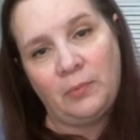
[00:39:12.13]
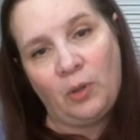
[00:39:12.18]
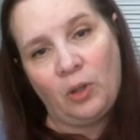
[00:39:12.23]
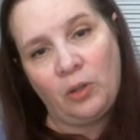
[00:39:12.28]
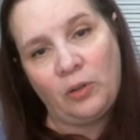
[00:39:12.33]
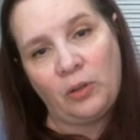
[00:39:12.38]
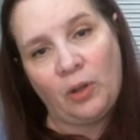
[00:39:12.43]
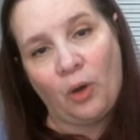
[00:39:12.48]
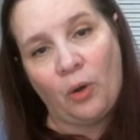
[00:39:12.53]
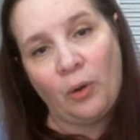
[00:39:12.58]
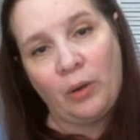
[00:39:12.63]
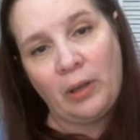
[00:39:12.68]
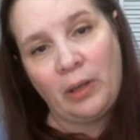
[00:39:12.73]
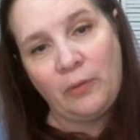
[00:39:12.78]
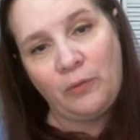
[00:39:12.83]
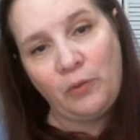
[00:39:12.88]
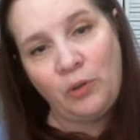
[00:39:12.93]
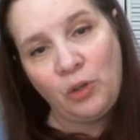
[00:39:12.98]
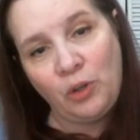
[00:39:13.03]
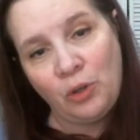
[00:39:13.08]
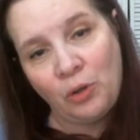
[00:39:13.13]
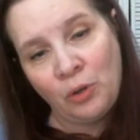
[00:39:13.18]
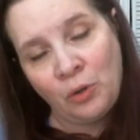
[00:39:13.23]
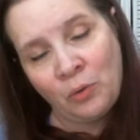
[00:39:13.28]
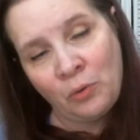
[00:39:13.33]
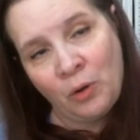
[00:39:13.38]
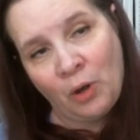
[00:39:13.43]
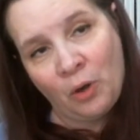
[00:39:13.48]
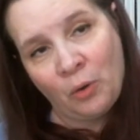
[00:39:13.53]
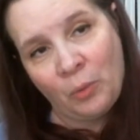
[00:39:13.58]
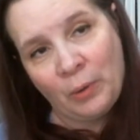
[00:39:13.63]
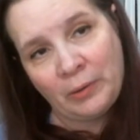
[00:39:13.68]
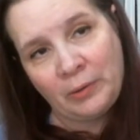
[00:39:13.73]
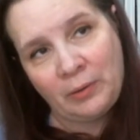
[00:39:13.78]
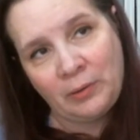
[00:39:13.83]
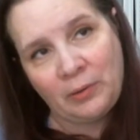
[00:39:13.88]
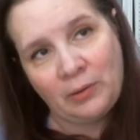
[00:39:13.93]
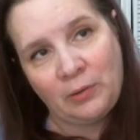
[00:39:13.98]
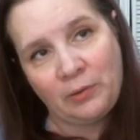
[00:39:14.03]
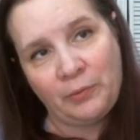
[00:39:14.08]
So if you know what
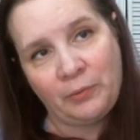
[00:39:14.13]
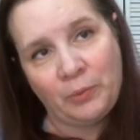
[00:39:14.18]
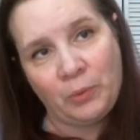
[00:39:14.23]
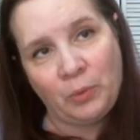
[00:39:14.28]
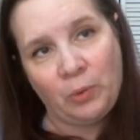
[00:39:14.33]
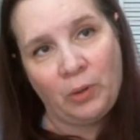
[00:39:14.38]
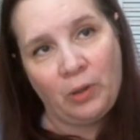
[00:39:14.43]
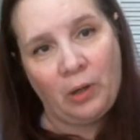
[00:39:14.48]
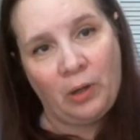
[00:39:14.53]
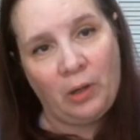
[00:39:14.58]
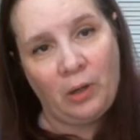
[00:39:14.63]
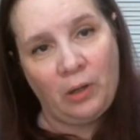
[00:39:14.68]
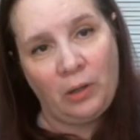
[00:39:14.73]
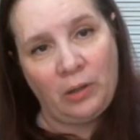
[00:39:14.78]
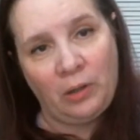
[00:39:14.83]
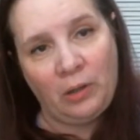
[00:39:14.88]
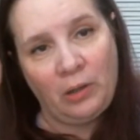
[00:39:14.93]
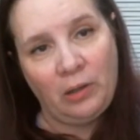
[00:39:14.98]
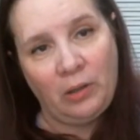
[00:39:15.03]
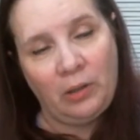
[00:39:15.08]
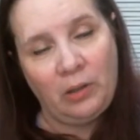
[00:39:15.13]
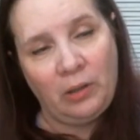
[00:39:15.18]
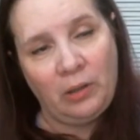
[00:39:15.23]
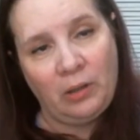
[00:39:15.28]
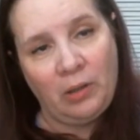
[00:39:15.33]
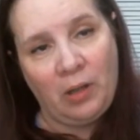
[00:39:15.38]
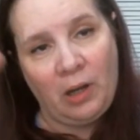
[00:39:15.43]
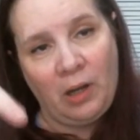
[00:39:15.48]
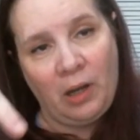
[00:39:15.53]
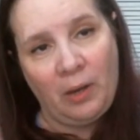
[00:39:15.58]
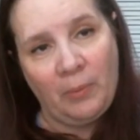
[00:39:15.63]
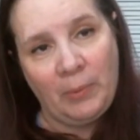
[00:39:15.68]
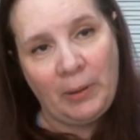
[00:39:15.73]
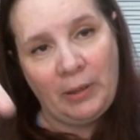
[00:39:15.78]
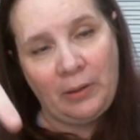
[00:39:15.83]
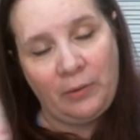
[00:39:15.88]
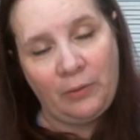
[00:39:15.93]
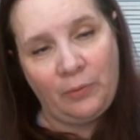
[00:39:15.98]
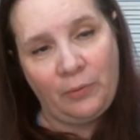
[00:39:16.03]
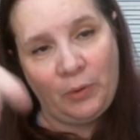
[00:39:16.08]
this is for,
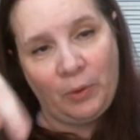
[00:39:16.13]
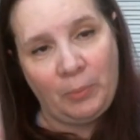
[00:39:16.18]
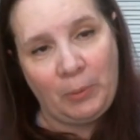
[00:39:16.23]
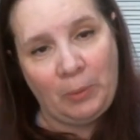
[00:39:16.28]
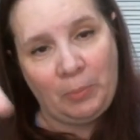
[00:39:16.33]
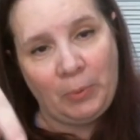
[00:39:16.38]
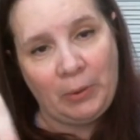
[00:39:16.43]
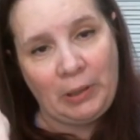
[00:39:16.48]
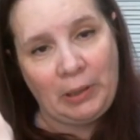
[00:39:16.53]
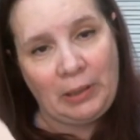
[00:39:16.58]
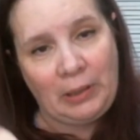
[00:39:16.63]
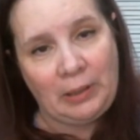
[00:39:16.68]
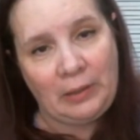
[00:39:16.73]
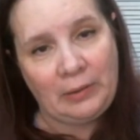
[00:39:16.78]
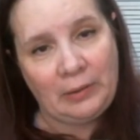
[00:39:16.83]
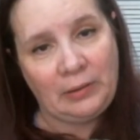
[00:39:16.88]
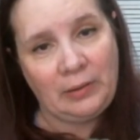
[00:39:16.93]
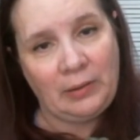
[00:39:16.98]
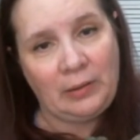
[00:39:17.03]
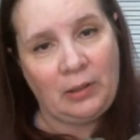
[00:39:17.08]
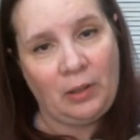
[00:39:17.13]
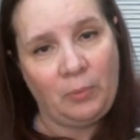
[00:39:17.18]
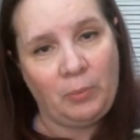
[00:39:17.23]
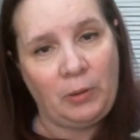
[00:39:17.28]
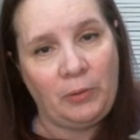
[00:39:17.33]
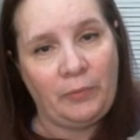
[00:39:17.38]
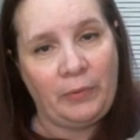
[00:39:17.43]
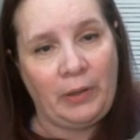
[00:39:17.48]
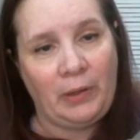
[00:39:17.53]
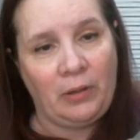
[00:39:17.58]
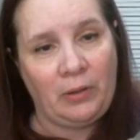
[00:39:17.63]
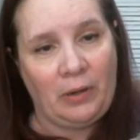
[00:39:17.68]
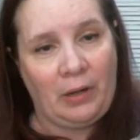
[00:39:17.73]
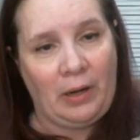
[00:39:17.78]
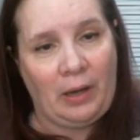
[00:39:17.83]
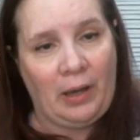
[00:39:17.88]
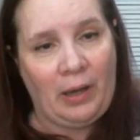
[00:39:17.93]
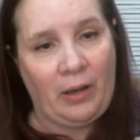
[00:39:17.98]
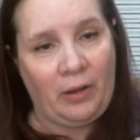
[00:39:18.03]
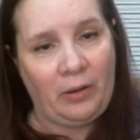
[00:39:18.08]
comment for me, please, and help me figure it
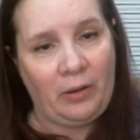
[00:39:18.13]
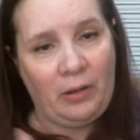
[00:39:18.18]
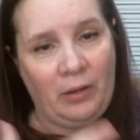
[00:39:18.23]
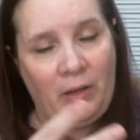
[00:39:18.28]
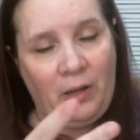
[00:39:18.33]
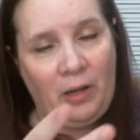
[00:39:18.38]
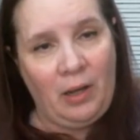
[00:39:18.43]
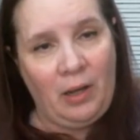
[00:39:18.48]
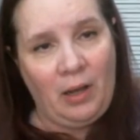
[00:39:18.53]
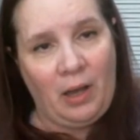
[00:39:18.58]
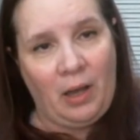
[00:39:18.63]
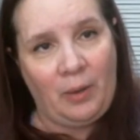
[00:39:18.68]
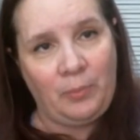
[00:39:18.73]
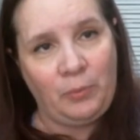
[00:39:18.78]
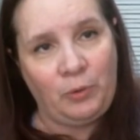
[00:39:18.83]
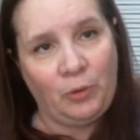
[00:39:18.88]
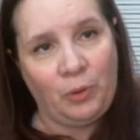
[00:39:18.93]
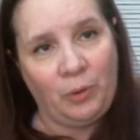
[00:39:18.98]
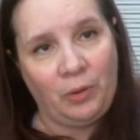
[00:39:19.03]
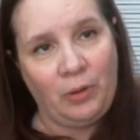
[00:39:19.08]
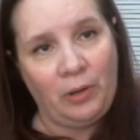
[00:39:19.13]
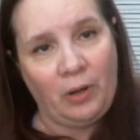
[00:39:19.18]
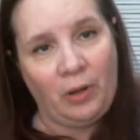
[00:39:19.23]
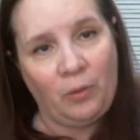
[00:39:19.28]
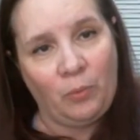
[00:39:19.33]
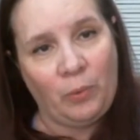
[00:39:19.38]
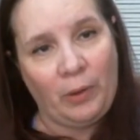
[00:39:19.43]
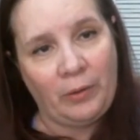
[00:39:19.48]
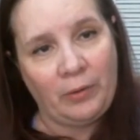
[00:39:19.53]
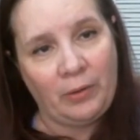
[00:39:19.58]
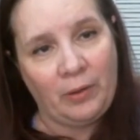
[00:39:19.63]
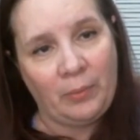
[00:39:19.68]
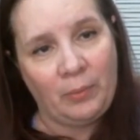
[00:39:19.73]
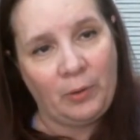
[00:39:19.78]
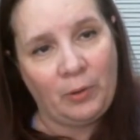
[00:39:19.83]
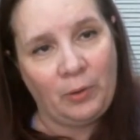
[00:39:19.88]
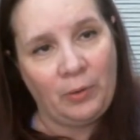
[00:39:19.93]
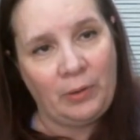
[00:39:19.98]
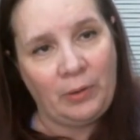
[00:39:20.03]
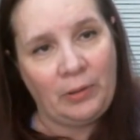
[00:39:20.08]
out. I'm torn on whether I'm
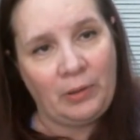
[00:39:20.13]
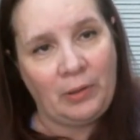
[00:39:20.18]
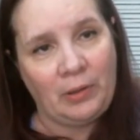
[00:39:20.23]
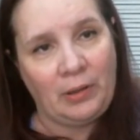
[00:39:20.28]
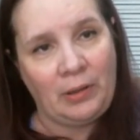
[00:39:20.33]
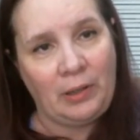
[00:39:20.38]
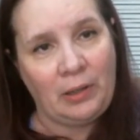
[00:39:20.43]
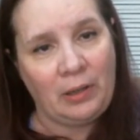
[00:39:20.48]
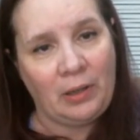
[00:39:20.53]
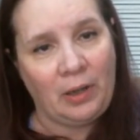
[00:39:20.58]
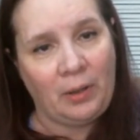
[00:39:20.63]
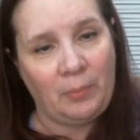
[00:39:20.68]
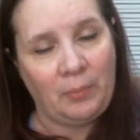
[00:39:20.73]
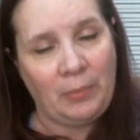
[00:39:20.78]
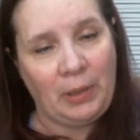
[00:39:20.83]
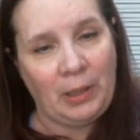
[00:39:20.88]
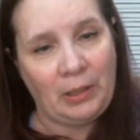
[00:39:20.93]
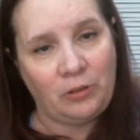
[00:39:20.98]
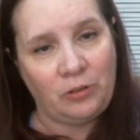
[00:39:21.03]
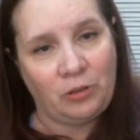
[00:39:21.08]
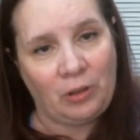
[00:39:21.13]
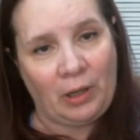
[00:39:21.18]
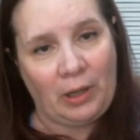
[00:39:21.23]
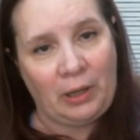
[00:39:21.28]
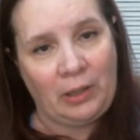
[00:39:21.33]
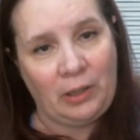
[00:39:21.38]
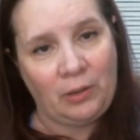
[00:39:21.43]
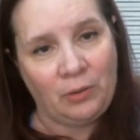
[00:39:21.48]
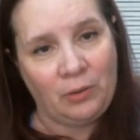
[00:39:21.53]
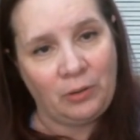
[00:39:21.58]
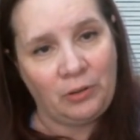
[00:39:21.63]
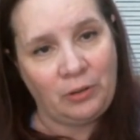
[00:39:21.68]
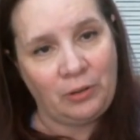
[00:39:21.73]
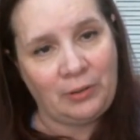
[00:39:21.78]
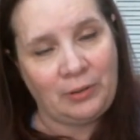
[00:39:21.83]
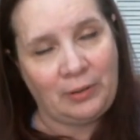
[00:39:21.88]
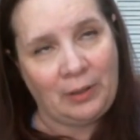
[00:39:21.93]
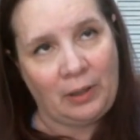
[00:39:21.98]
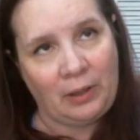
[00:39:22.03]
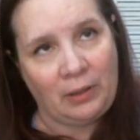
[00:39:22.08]
going to clean it up, make it shiny, or
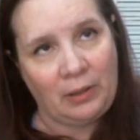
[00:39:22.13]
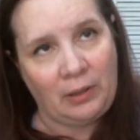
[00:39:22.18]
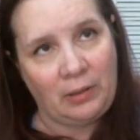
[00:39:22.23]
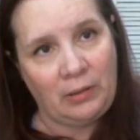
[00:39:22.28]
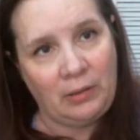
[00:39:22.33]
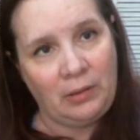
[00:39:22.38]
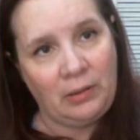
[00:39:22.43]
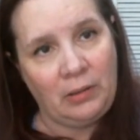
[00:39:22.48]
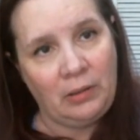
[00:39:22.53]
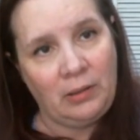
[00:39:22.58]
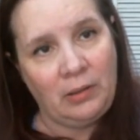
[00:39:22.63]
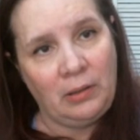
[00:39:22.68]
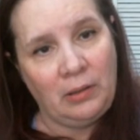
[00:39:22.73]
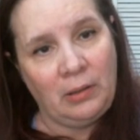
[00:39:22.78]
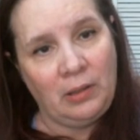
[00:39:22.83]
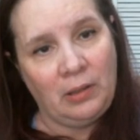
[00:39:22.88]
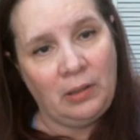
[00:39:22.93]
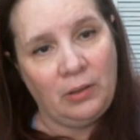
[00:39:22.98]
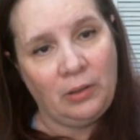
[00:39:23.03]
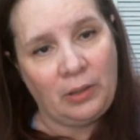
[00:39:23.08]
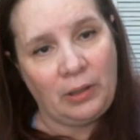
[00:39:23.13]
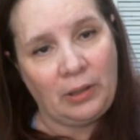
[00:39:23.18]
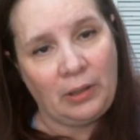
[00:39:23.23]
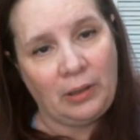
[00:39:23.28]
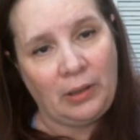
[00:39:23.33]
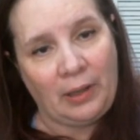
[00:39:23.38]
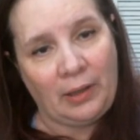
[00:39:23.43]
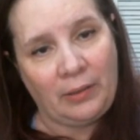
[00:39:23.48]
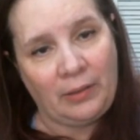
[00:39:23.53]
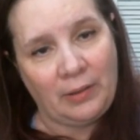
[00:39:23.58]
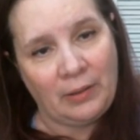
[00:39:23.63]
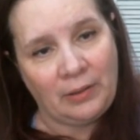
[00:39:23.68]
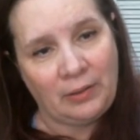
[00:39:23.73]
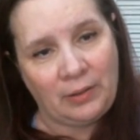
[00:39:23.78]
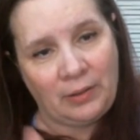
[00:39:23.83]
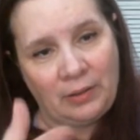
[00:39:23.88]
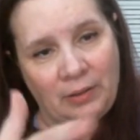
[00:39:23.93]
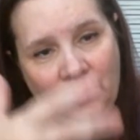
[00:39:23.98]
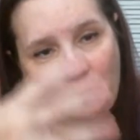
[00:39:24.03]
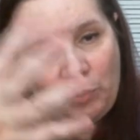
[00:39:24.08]
just sell it looking like
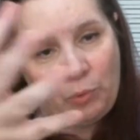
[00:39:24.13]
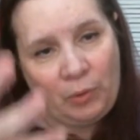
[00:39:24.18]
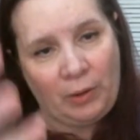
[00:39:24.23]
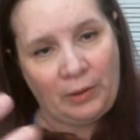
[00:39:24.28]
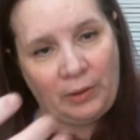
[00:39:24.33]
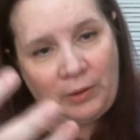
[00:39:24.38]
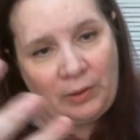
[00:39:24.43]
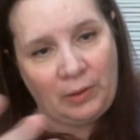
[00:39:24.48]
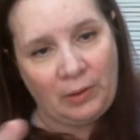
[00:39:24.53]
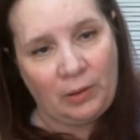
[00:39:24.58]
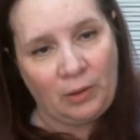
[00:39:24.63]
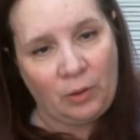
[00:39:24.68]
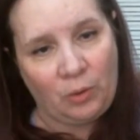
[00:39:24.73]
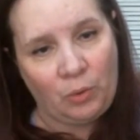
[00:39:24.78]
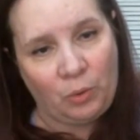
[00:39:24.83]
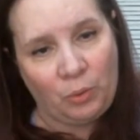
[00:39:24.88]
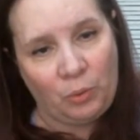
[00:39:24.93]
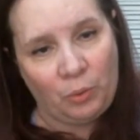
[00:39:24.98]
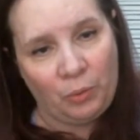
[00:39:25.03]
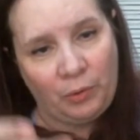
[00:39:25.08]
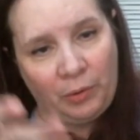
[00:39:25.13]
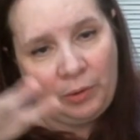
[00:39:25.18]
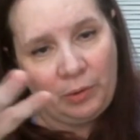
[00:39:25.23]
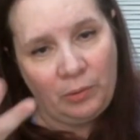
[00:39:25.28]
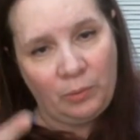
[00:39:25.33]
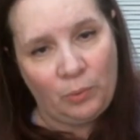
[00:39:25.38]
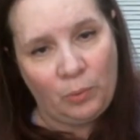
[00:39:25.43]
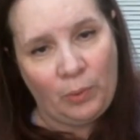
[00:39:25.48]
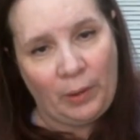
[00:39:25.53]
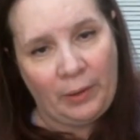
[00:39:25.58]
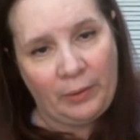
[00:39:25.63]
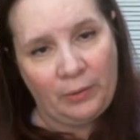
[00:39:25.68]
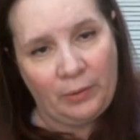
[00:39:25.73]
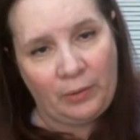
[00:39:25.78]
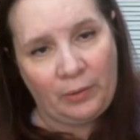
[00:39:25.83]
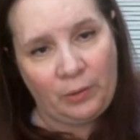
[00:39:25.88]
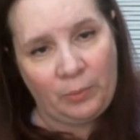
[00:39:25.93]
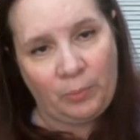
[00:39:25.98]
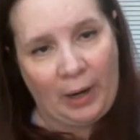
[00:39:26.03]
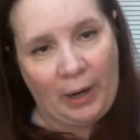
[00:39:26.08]
this, this rustic, old,
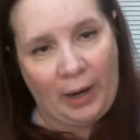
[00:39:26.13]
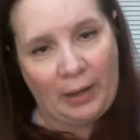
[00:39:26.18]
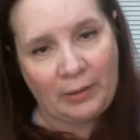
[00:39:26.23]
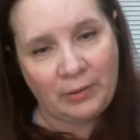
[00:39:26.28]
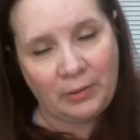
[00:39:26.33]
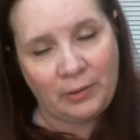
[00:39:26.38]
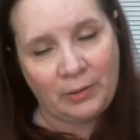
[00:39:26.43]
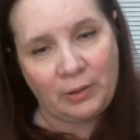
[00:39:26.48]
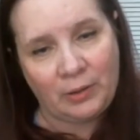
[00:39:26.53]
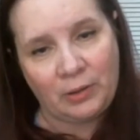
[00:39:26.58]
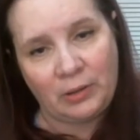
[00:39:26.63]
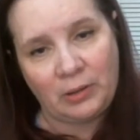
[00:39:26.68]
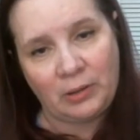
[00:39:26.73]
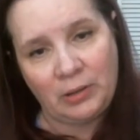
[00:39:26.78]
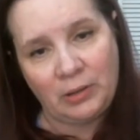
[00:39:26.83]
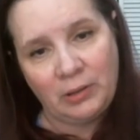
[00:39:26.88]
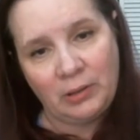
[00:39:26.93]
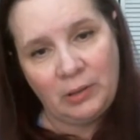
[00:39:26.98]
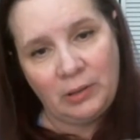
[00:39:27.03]
weathered brass look.